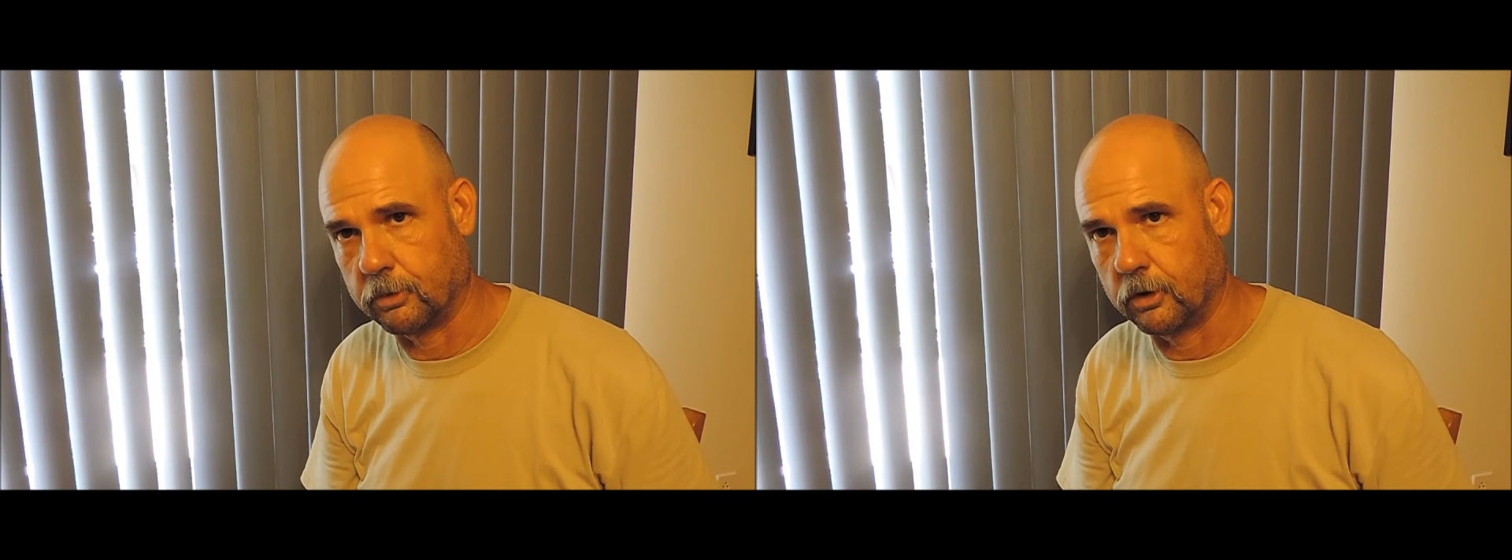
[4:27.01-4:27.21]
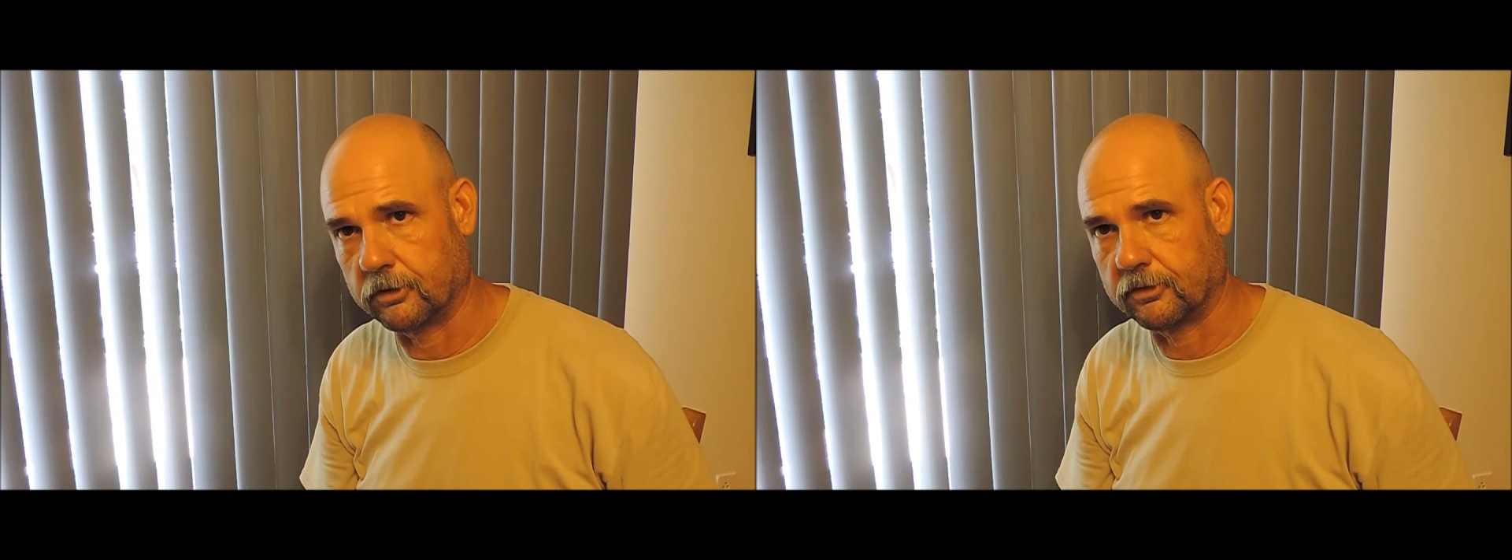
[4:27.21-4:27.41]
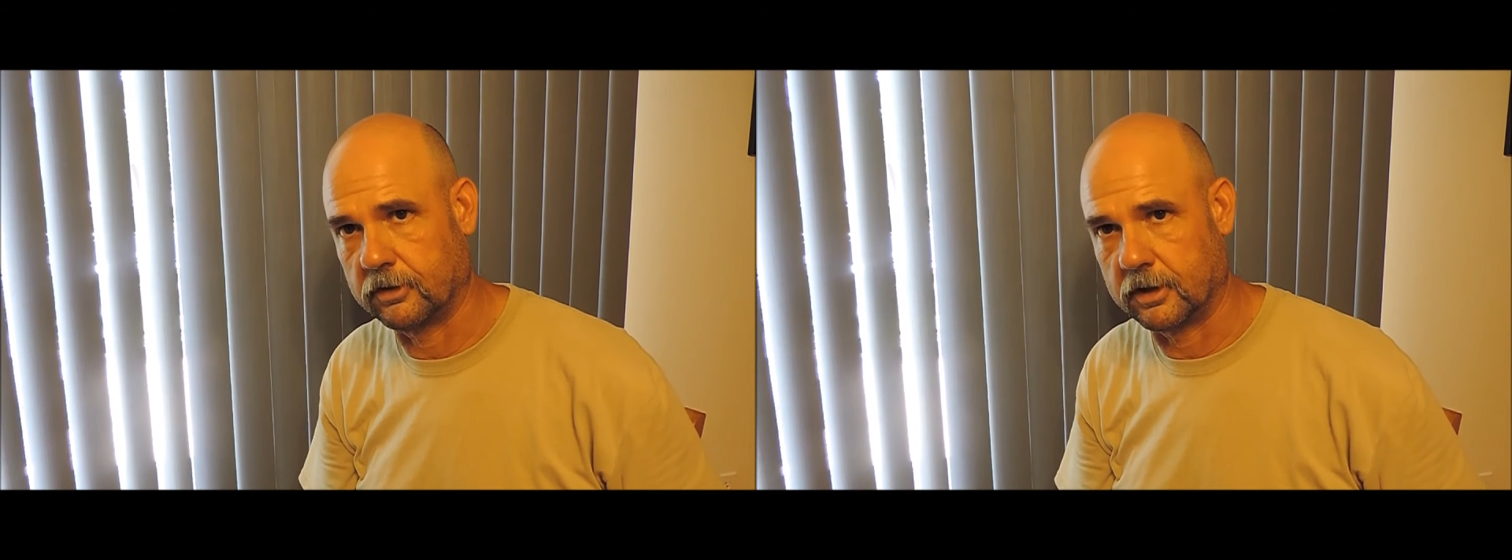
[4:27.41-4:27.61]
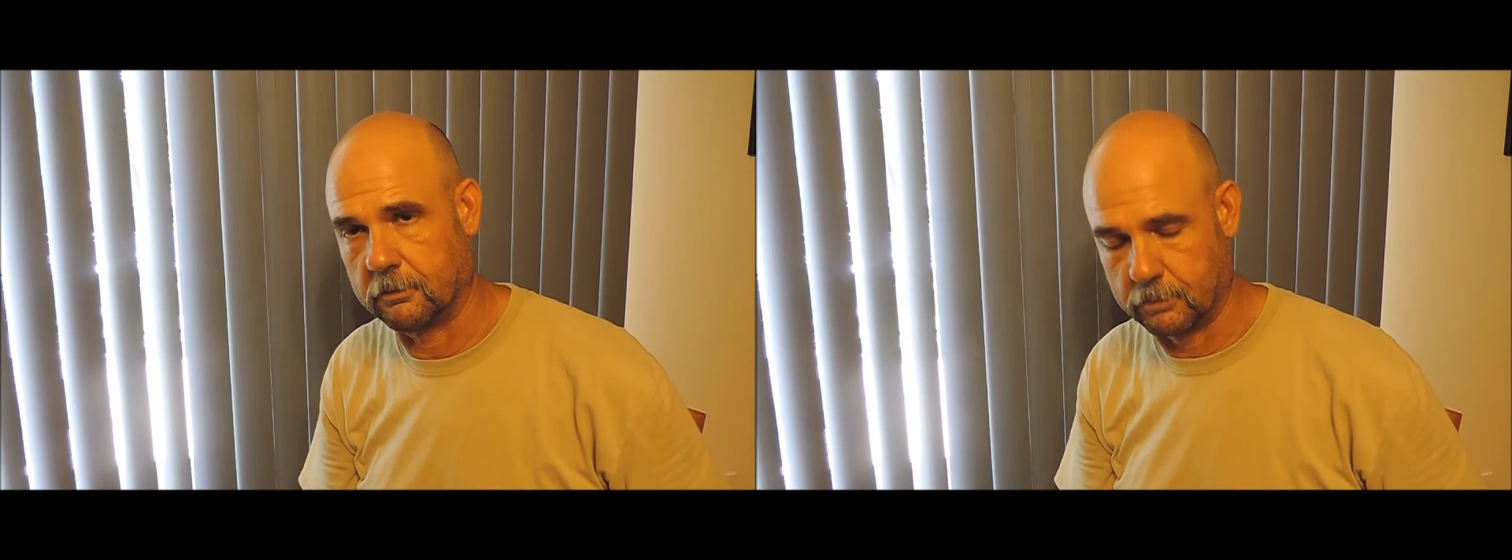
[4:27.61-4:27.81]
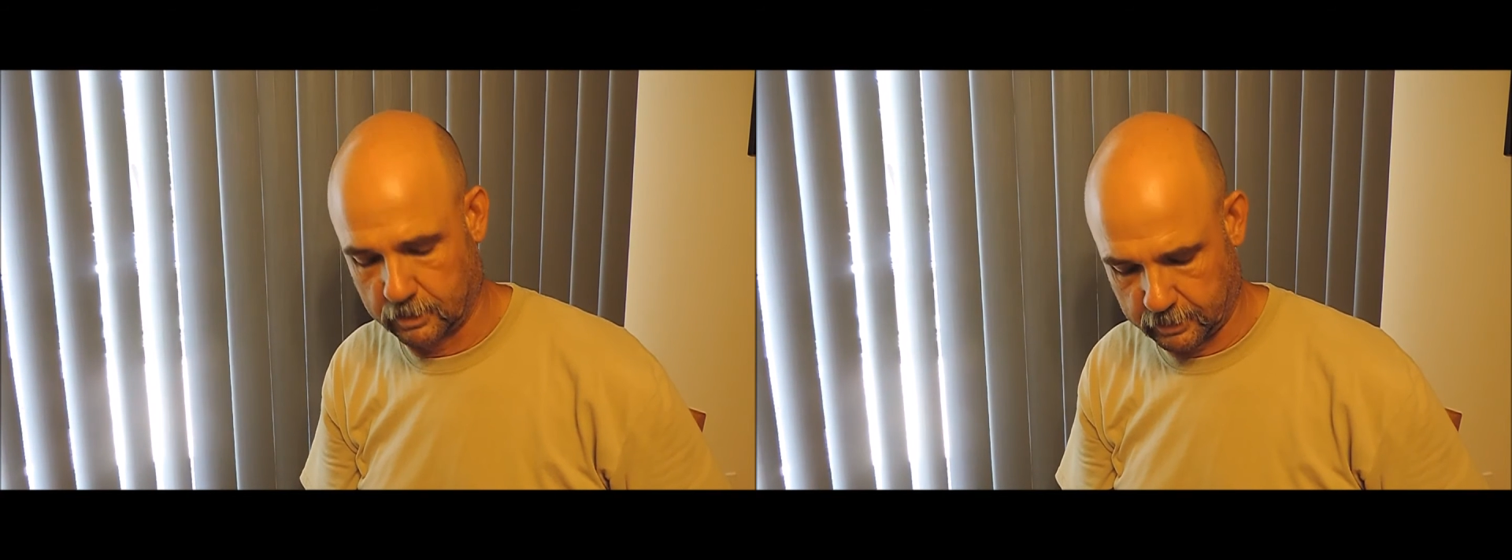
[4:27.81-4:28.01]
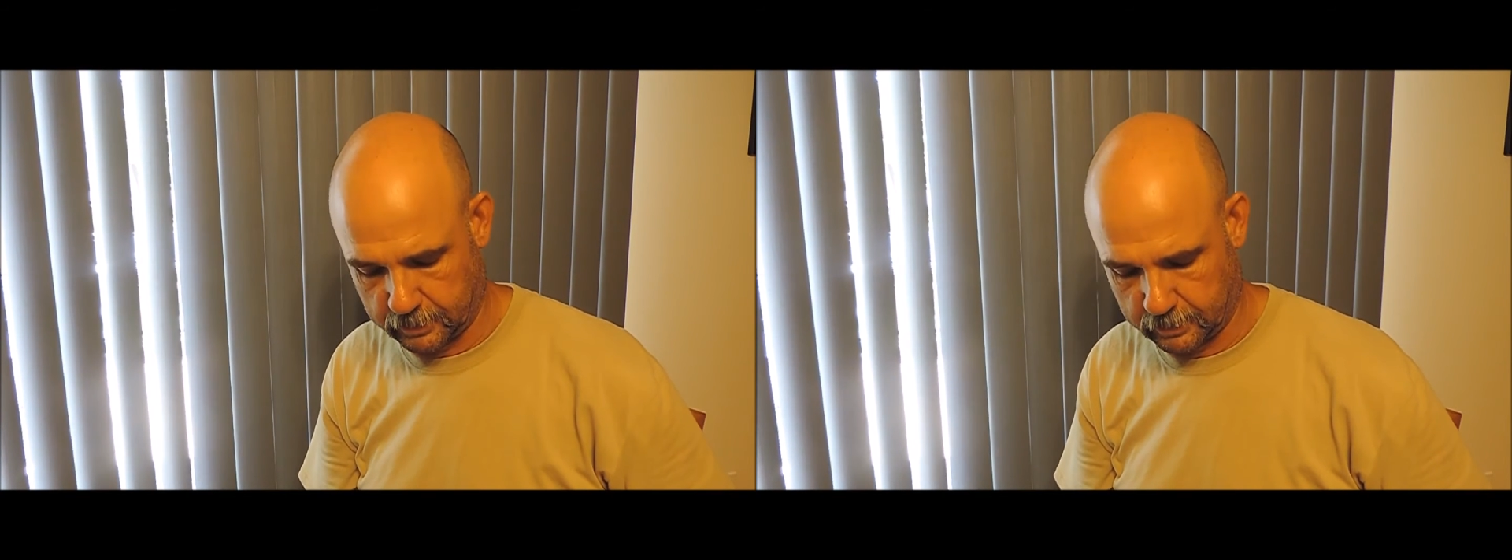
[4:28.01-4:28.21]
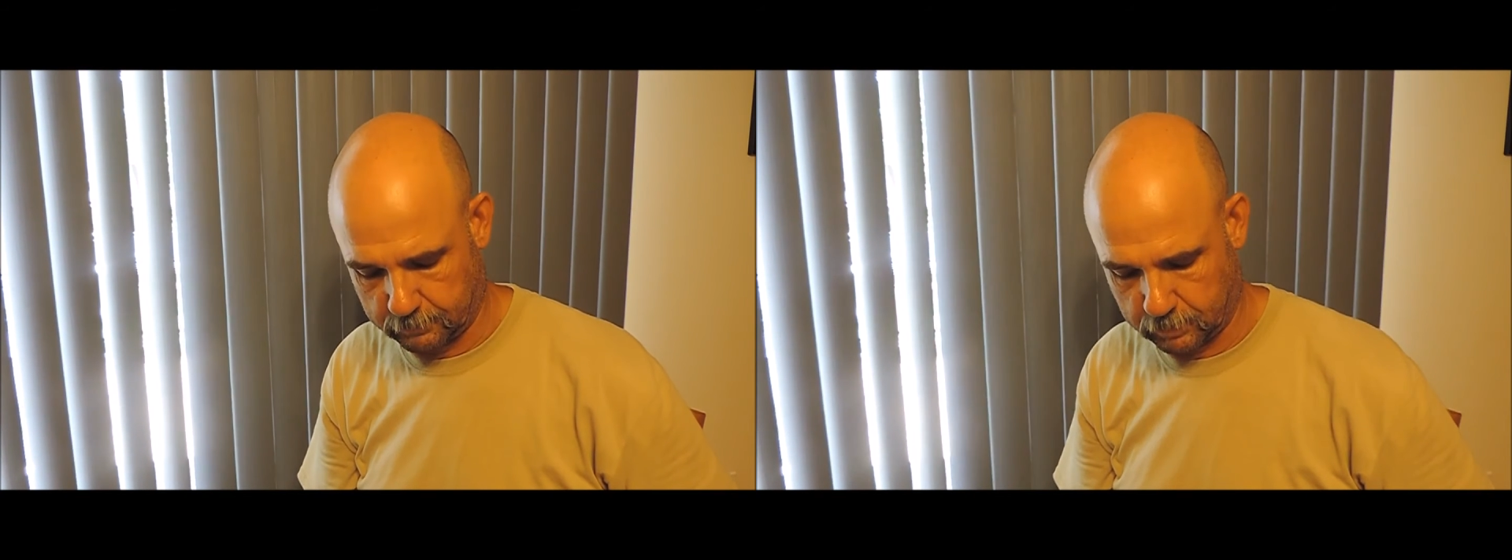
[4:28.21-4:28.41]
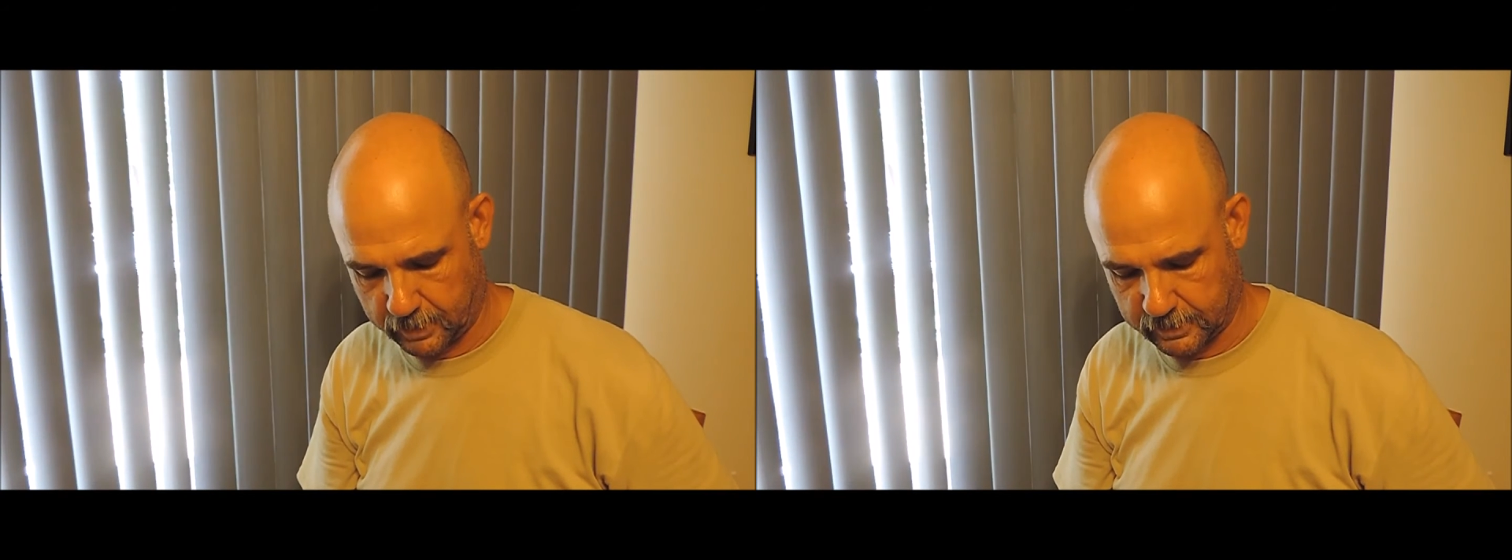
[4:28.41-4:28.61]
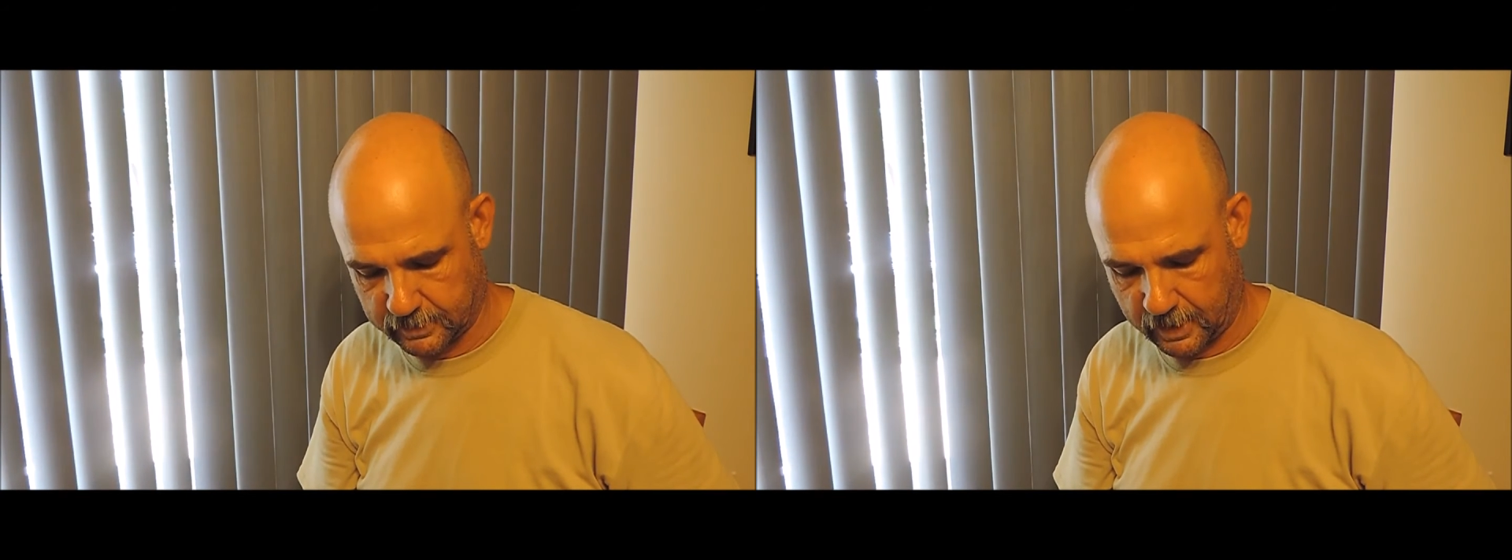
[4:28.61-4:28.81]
books and the ability to play